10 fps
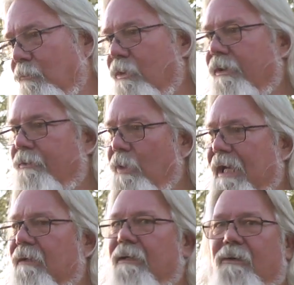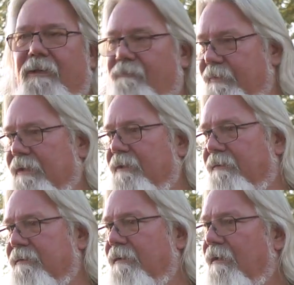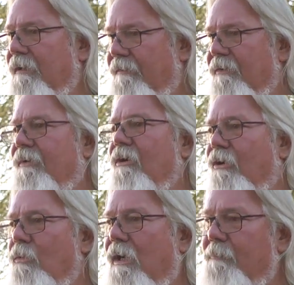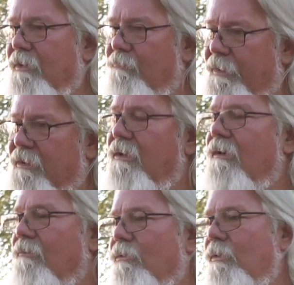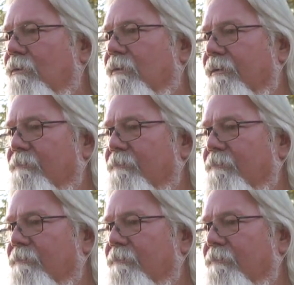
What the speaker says: when we're at a rally or an event, they're very cooperative. We get along real well with